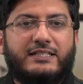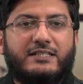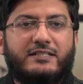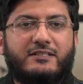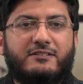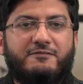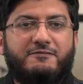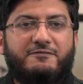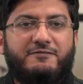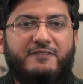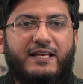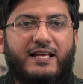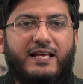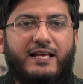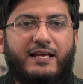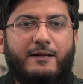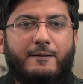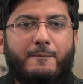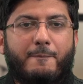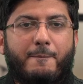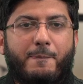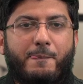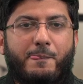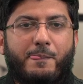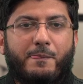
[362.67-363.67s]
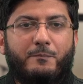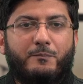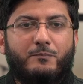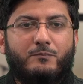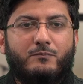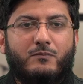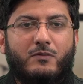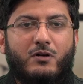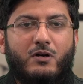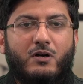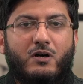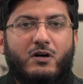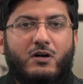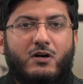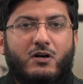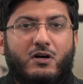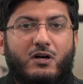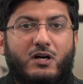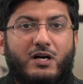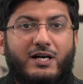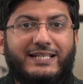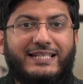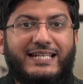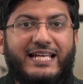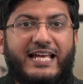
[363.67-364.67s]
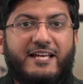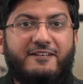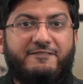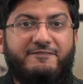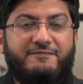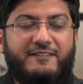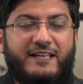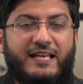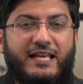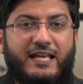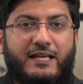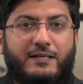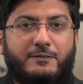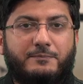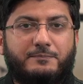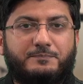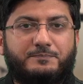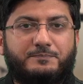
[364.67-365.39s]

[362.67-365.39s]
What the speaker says: Fa. Kha la fa.